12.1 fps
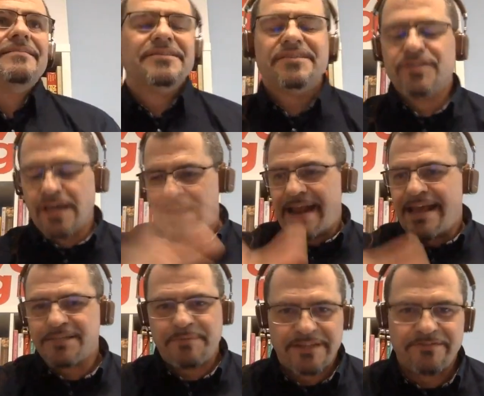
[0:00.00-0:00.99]
this is an
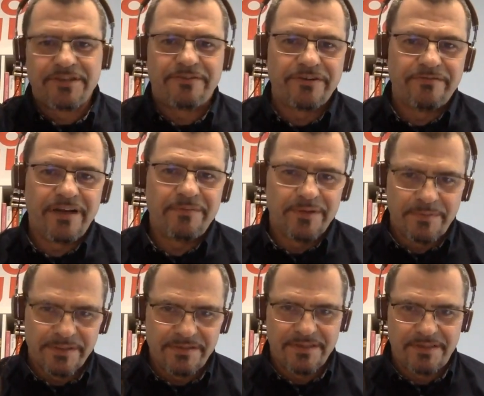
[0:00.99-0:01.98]
aspect of software development,
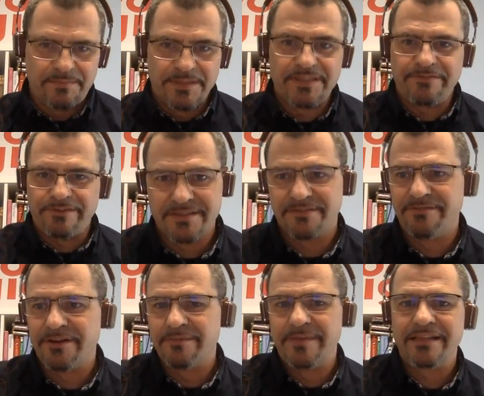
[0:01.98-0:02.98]
but specifically is a
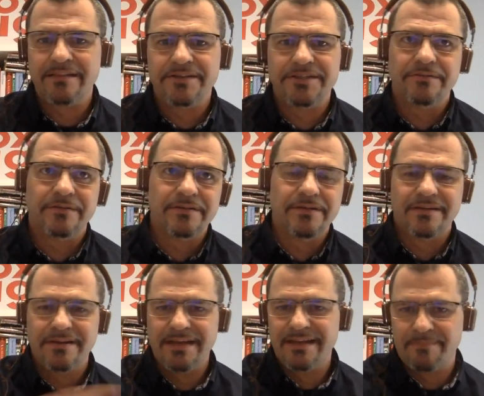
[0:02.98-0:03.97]
fundamental issue, and
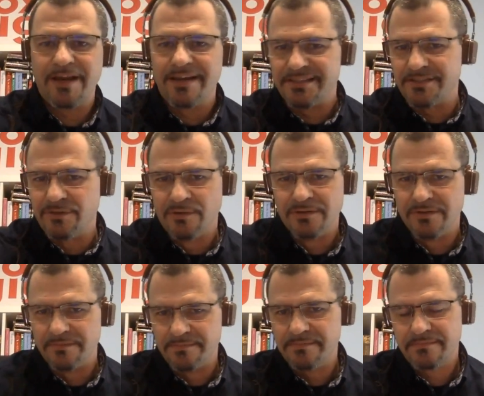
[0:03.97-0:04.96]
it applies to
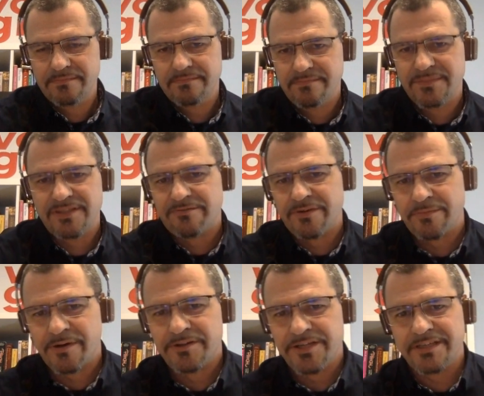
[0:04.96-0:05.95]
all software
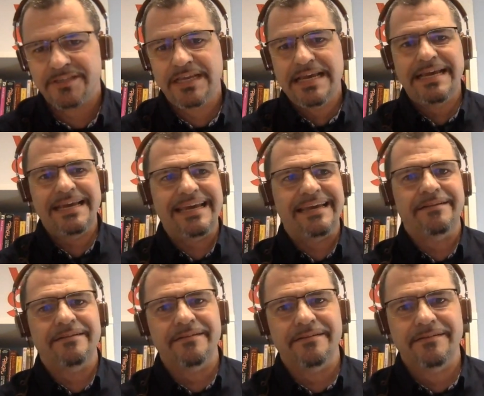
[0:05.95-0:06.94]
projects
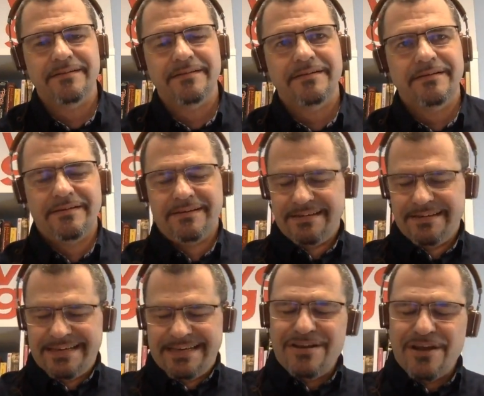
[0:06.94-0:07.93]
in
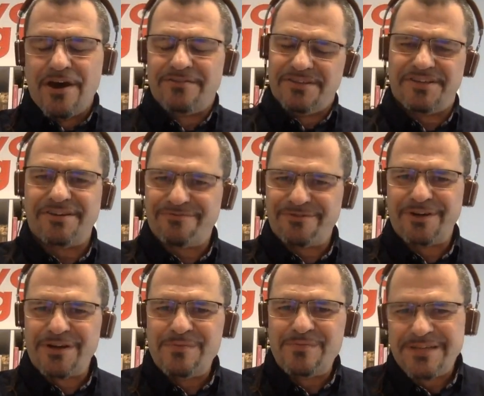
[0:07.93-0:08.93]
non-software
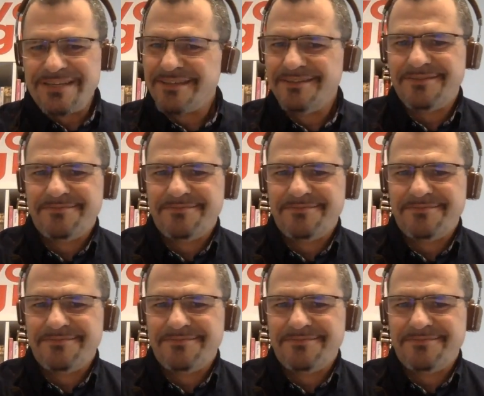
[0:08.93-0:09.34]
companies.